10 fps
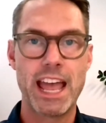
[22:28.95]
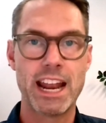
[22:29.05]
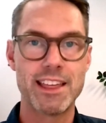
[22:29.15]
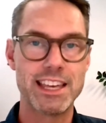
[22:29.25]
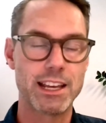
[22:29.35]

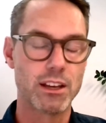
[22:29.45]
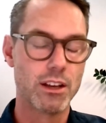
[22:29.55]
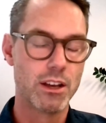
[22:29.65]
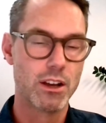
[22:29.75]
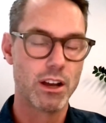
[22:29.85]
And I think
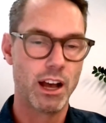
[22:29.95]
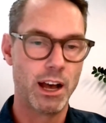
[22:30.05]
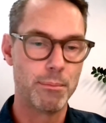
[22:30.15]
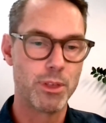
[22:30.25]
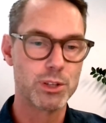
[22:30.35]

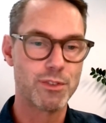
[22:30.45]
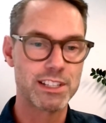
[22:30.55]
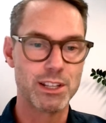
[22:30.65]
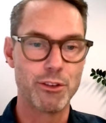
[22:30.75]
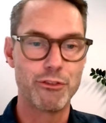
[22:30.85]
those of
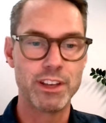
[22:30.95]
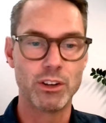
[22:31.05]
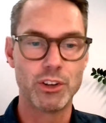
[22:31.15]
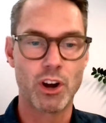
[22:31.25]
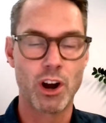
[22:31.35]
us in the
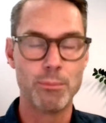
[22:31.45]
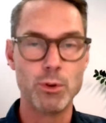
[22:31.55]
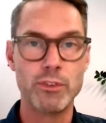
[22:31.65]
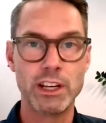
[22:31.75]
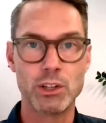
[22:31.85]
field are
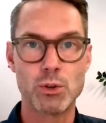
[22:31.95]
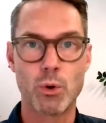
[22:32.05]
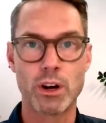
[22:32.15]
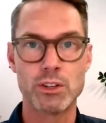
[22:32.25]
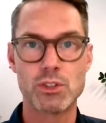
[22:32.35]
moving
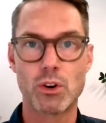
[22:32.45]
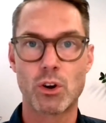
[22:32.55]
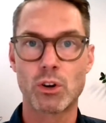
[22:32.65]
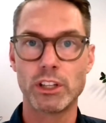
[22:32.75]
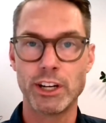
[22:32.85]
towards
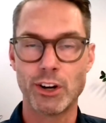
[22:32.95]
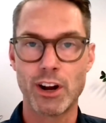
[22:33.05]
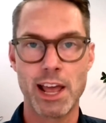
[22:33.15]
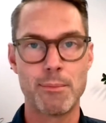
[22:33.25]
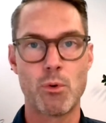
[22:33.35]

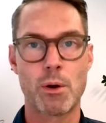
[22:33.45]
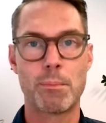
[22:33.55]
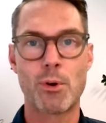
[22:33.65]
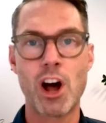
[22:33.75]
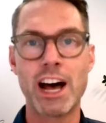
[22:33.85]
earlier and
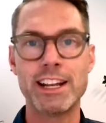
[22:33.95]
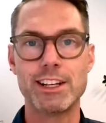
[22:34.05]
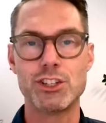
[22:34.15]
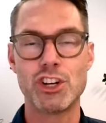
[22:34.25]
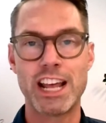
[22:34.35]
more broad
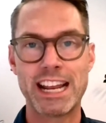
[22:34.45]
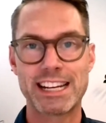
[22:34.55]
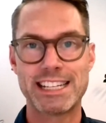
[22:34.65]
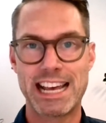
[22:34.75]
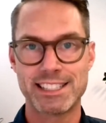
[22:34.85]

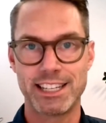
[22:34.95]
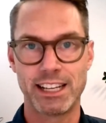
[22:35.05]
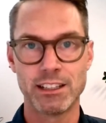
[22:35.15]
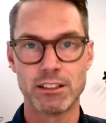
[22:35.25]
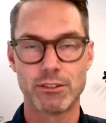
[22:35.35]
genetic
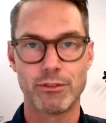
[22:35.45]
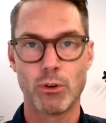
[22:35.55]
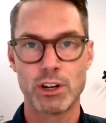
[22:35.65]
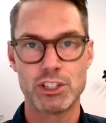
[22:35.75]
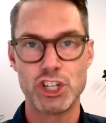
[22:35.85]
testing
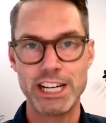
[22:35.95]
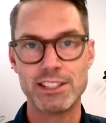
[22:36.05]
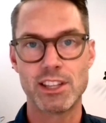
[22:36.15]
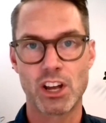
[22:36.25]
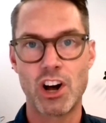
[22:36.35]
for
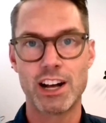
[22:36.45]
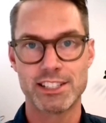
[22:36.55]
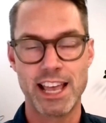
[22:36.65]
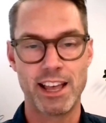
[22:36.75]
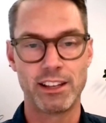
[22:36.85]
genes that
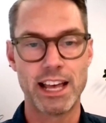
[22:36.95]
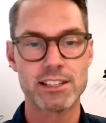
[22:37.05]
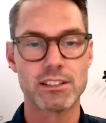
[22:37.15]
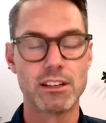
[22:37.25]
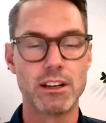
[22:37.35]
cause
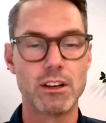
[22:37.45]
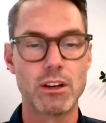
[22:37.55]
ALS,